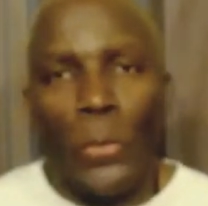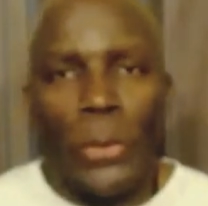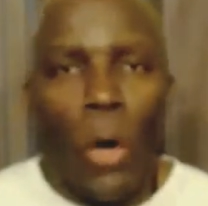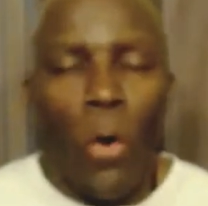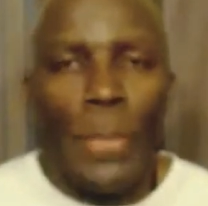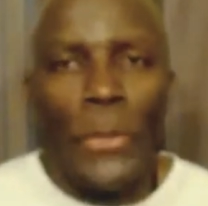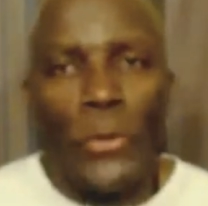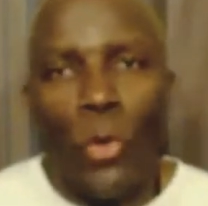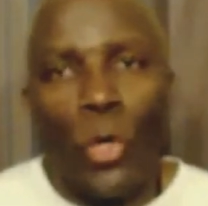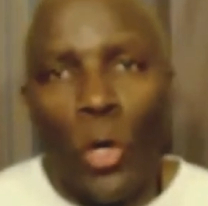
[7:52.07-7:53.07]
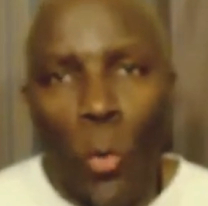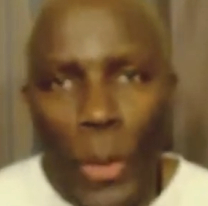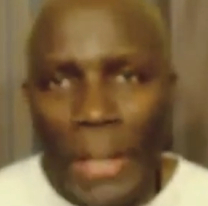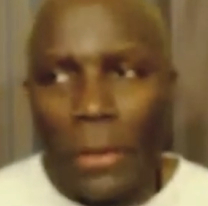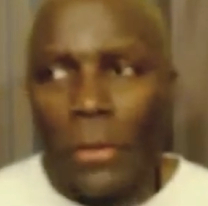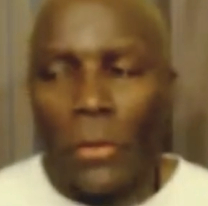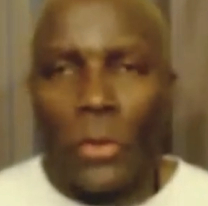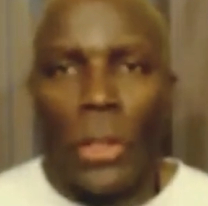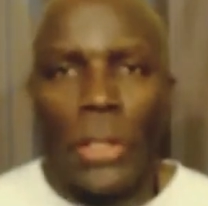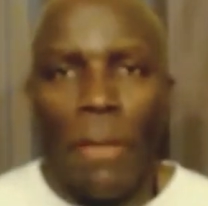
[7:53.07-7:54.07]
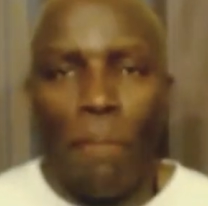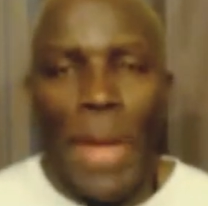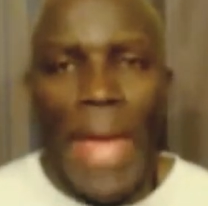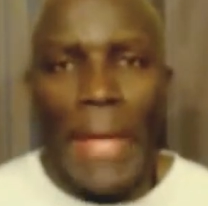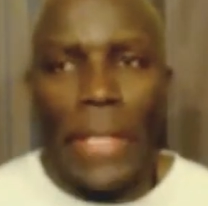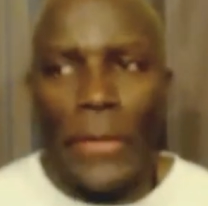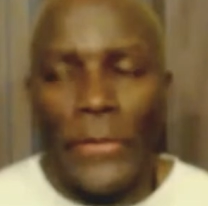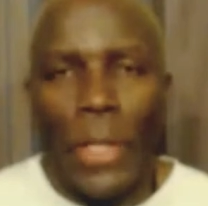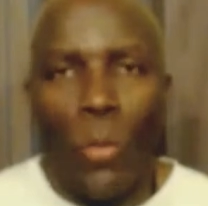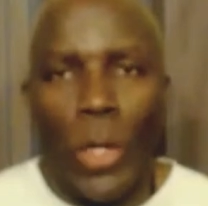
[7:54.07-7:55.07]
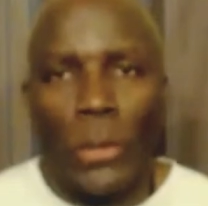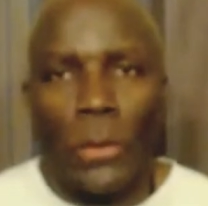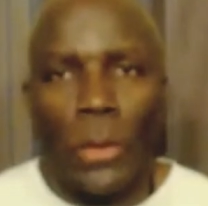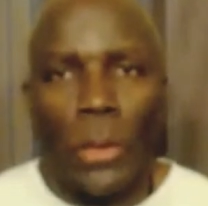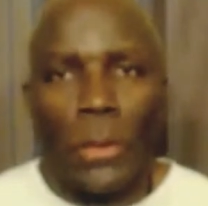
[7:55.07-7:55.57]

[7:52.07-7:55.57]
don't be so quick to get mad at someone